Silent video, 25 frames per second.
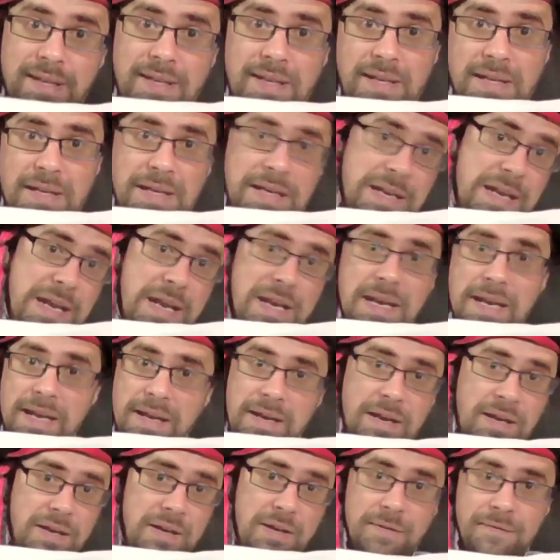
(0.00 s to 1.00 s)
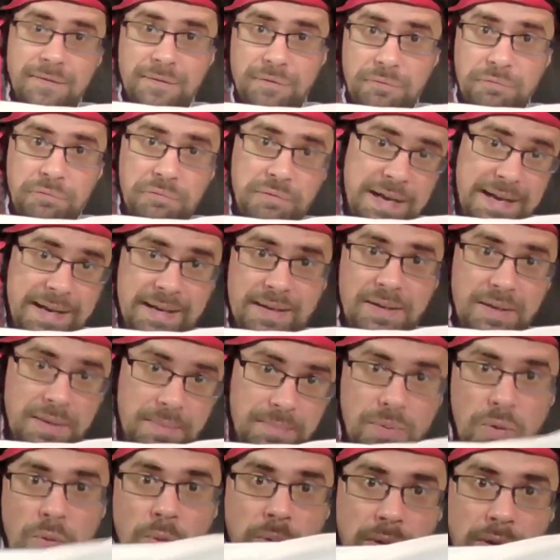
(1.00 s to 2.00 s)
in any kind of
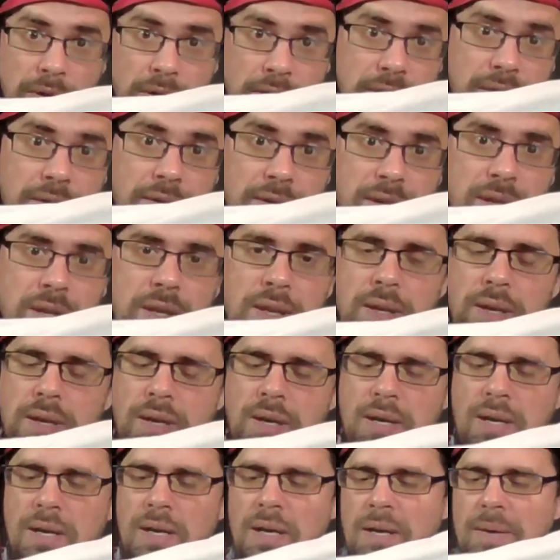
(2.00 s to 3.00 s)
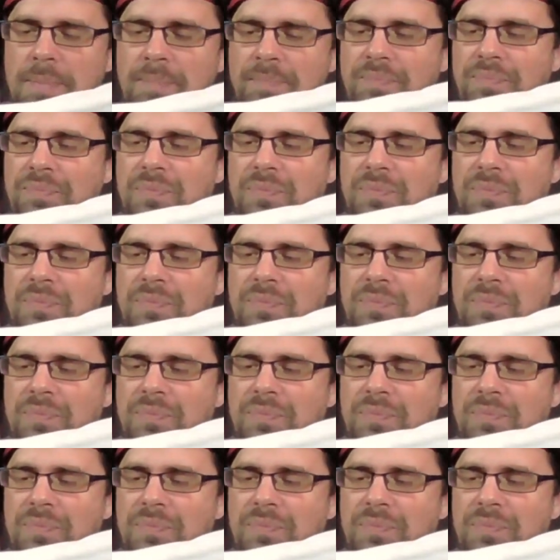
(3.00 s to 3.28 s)
random order. What